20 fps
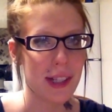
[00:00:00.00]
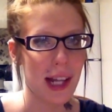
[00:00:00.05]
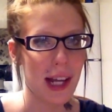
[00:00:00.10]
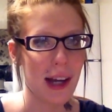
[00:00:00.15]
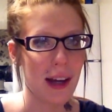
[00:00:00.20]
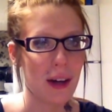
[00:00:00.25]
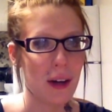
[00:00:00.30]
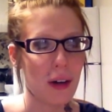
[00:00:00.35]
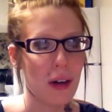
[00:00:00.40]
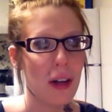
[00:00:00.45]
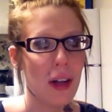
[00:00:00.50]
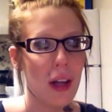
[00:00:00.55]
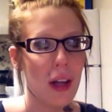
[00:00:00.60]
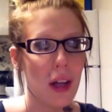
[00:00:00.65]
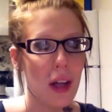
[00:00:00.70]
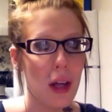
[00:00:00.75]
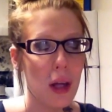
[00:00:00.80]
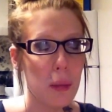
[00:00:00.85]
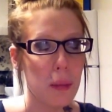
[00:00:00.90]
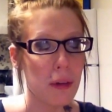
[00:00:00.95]
Now,
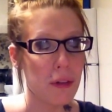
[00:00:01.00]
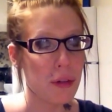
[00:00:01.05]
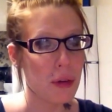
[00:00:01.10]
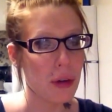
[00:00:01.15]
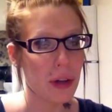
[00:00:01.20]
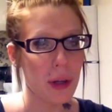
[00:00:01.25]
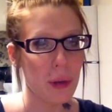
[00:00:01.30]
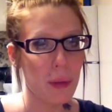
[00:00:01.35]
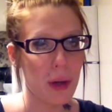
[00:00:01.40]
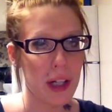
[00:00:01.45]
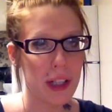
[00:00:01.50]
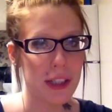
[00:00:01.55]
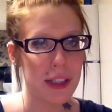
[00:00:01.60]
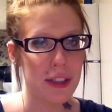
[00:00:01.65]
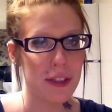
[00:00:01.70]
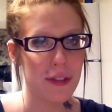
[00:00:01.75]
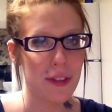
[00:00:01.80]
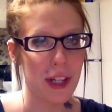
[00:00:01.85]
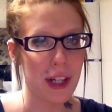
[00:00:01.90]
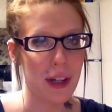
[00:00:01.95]
before you watch
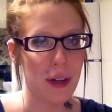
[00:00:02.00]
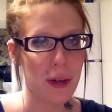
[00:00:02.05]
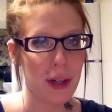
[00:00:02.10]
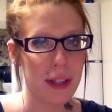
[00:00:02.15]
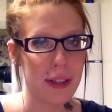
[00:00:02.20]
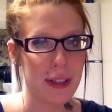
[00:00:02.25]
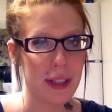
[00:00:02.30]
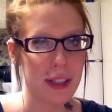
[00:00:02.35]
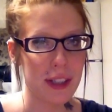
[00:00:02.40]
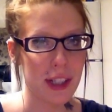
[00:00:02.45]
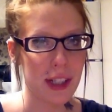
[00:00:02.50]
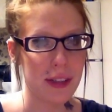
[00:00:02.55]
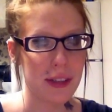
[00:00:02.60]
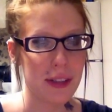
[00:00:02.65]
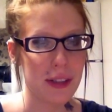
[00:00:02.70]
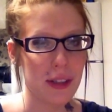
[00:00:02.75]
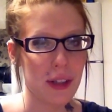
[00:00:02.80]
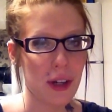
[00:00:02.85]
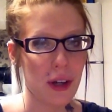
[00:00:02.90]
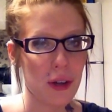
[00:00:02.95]
this video, I
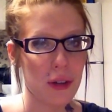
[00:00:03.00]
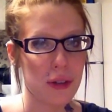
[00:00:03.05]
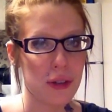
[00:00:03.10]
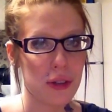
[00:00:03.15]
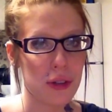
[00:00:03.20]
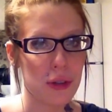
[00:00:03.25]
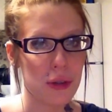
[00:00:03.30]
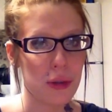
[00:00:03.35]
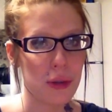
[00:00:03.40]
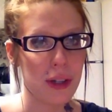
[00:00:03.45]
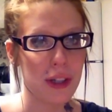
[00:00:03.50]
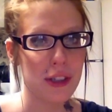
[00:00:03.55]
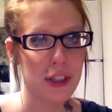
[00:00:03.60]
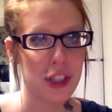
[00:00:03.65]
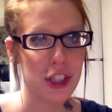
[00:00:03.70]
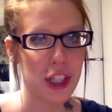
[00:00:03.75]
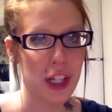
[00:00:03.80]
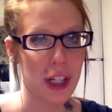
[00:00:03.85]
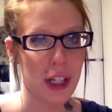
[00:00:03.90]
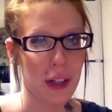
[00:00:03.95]
suggest you go to his
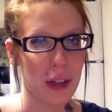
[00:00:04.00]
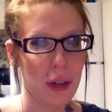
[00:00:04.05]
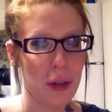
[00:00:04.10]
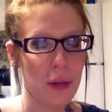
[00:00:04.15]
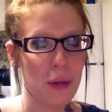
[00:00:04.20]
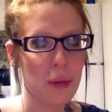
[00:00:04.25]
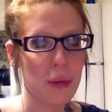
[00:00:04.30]
channel,